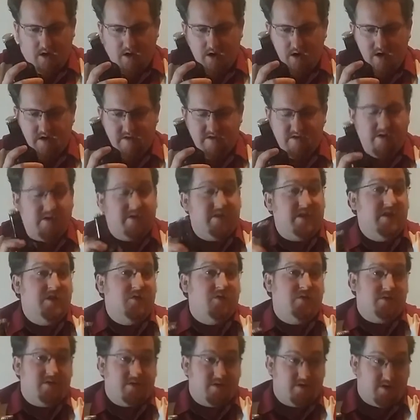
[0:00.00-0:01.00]
Odds are they
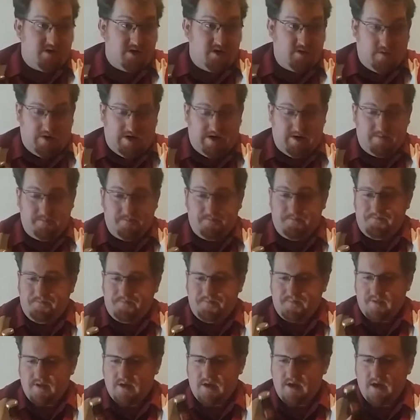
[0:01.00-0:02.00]
know what they're doing.
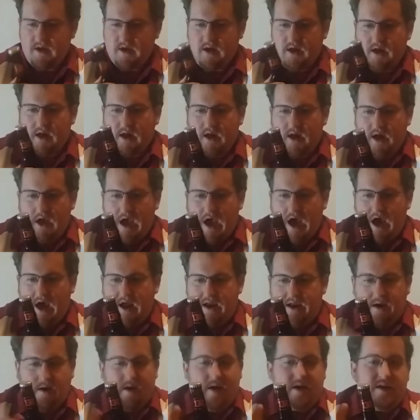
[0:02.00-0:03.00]

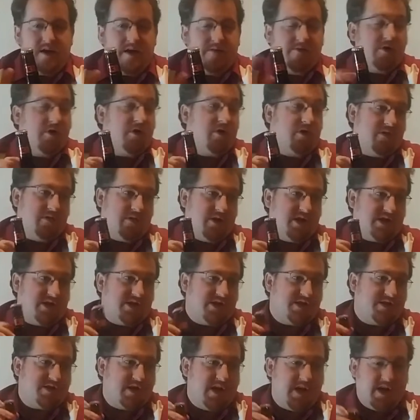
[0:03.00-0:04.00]
Now, I'd never heard of
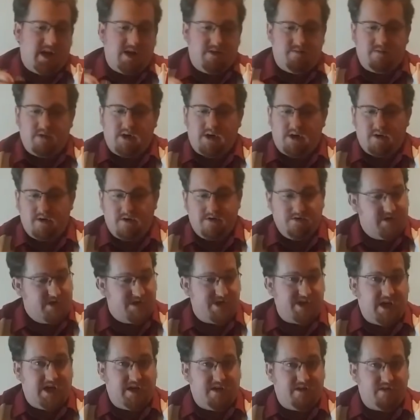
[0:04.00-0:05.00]
this. Here in the
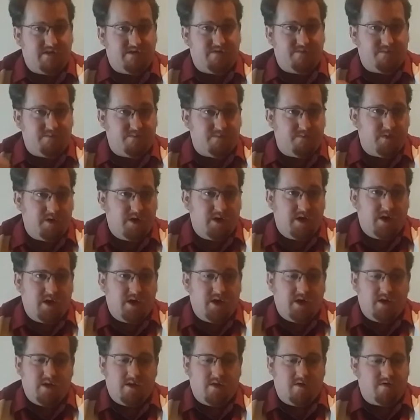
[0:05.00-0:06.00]
States,
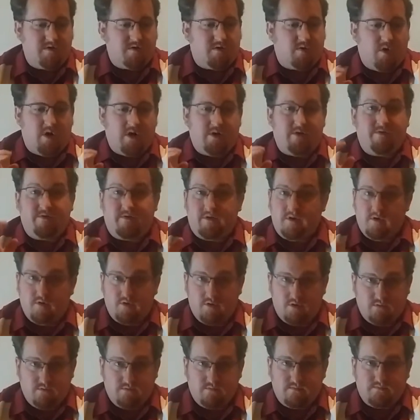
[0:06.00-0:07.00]
there's quite a
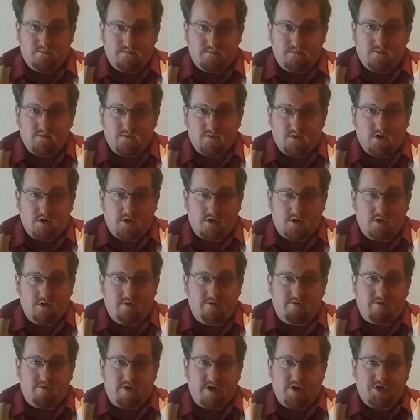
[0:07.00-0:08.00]
few
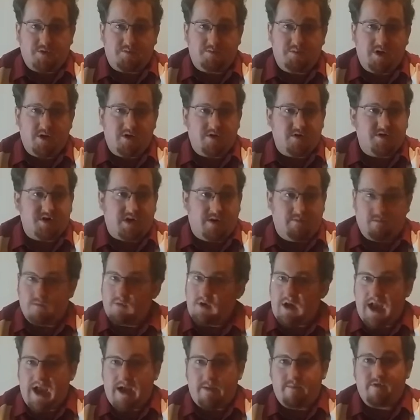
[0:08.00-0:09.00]
good French beers,
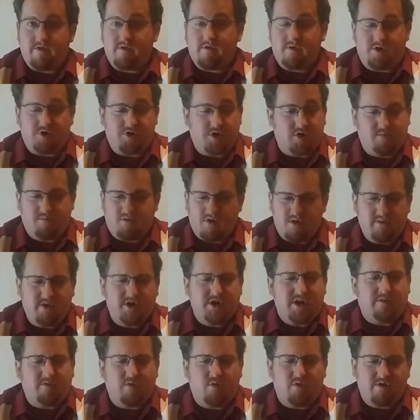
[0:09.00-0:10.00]
I'm absolutely sure. Pretty
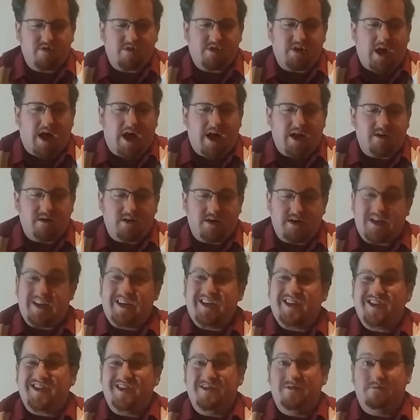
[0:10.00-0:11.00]
much everyone's got
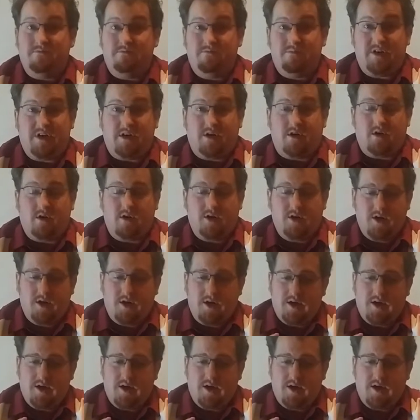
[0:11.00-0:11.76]
decent beer.